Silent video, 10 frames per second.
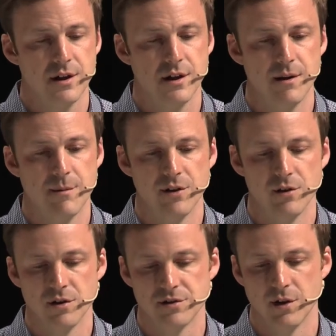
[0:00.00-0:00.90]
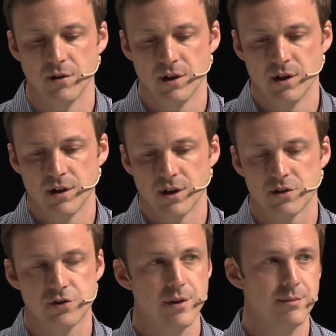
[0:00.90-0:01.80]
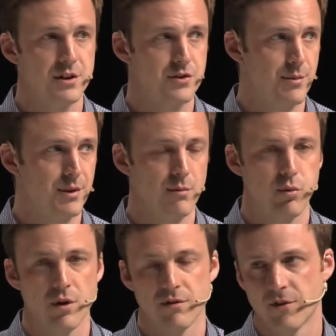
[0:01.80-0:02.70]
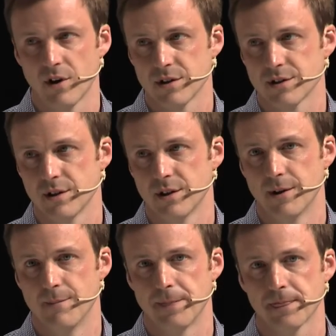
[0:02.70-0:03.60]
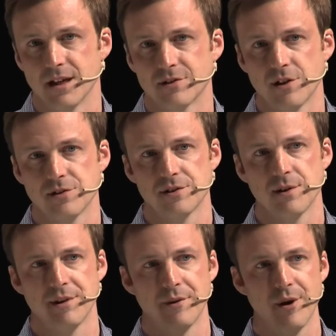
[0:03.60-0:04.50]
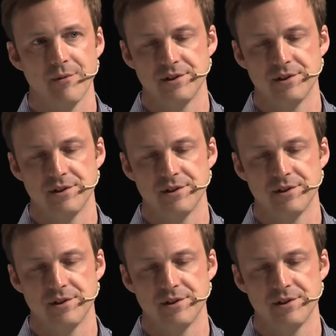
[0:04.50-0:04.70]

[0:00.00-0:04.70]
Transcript: Um, on the whole. So extremely, extremely important for us. Um, it's also something where we